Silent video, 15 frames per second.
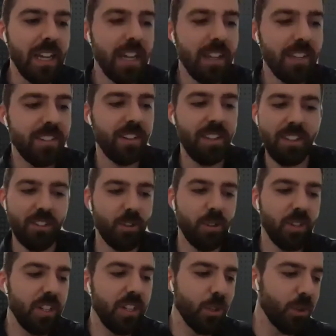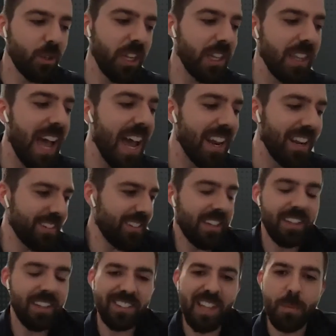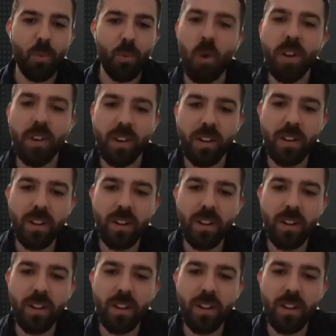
to to a dealer like that as like a step one?